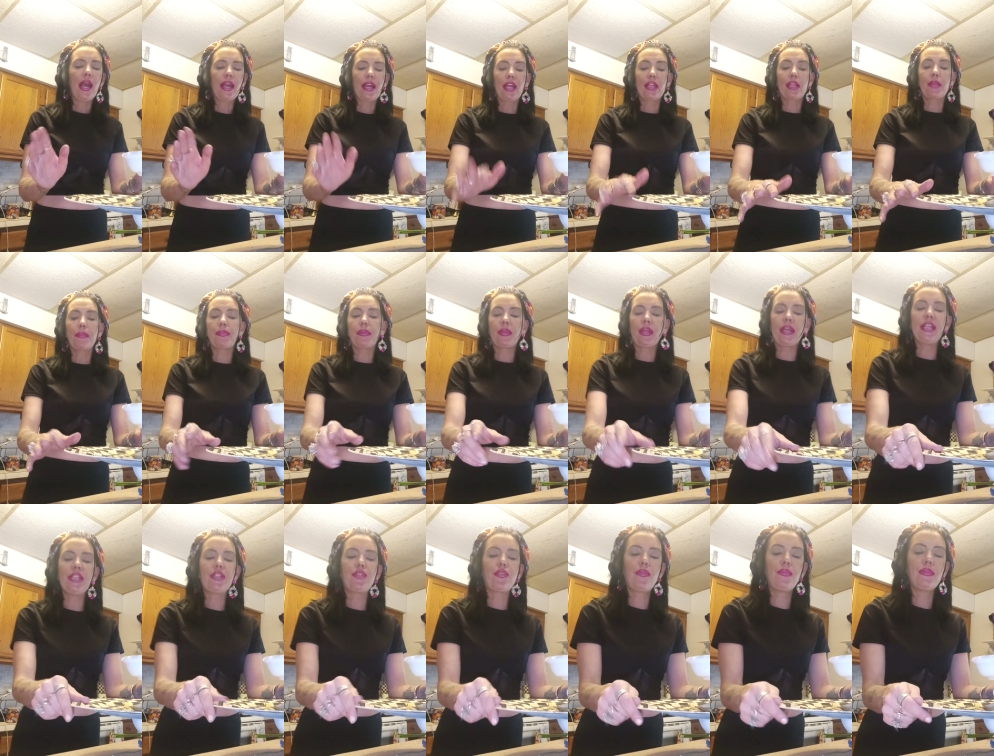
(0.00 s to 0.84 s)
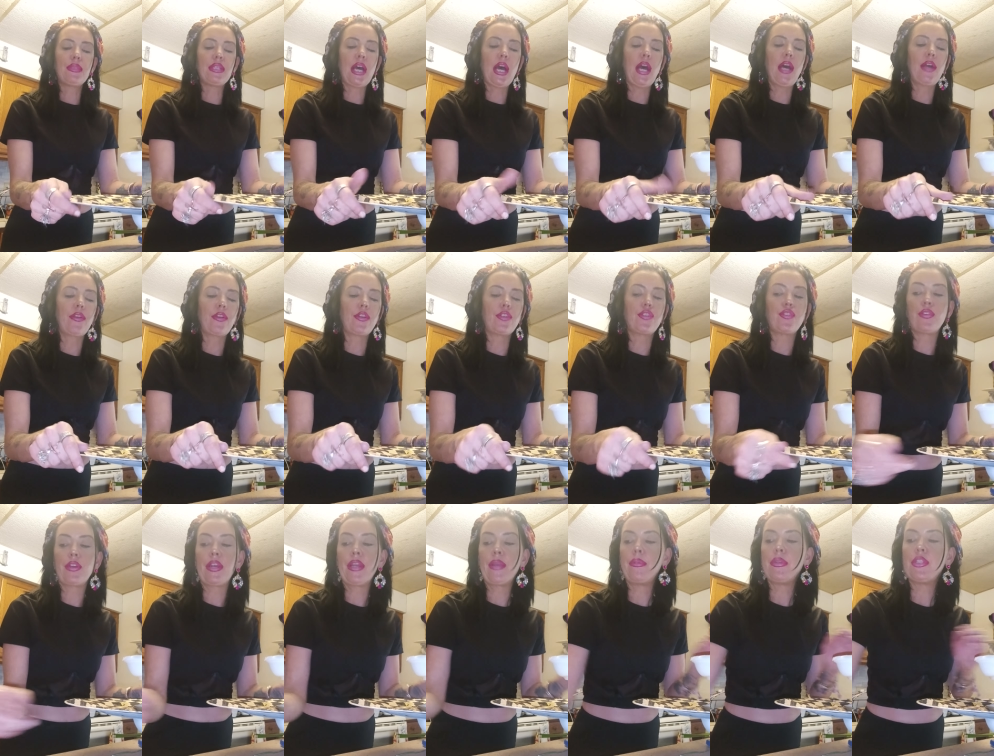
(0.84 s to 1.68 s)
I got the plates from Dollar
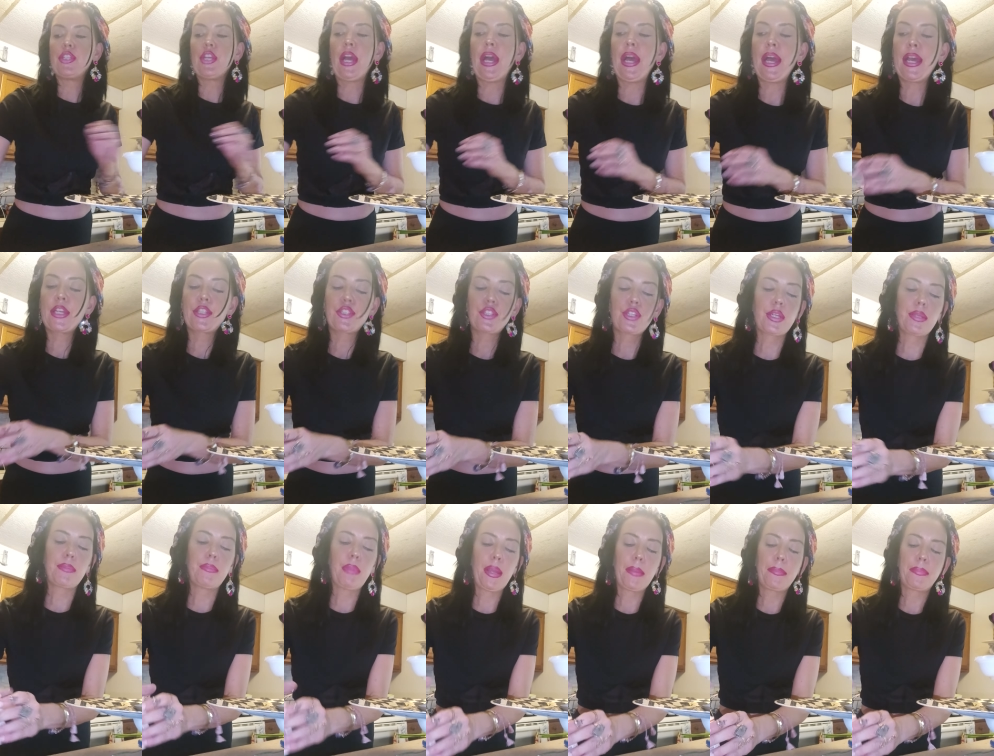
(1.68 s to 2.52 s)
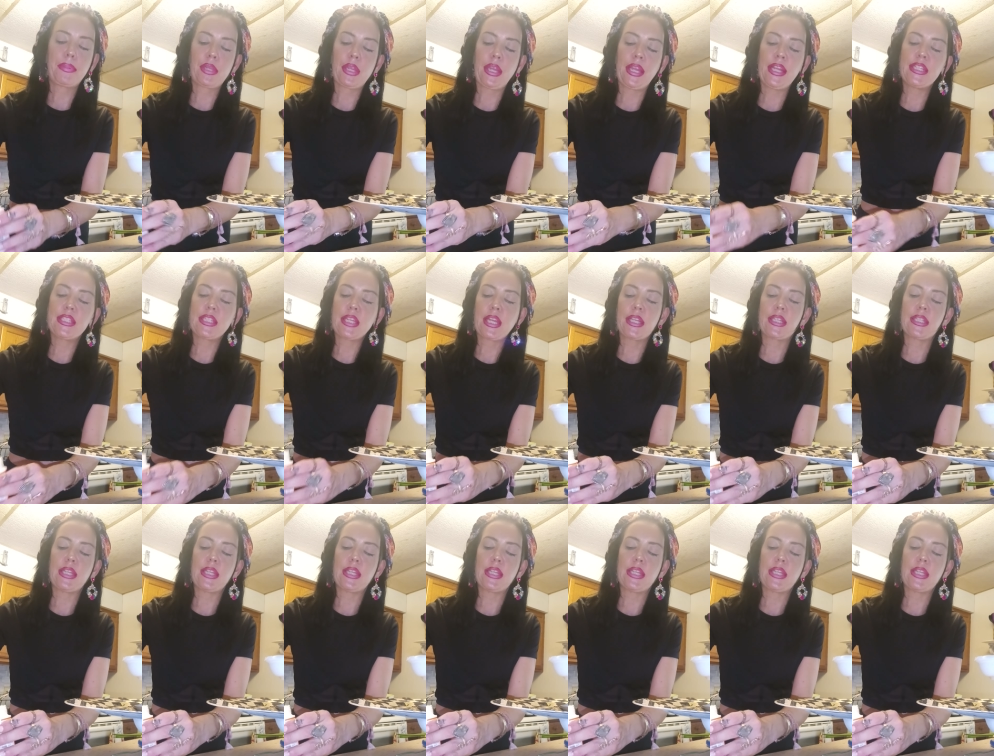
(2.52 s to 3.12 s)
Tree, which actually my plates,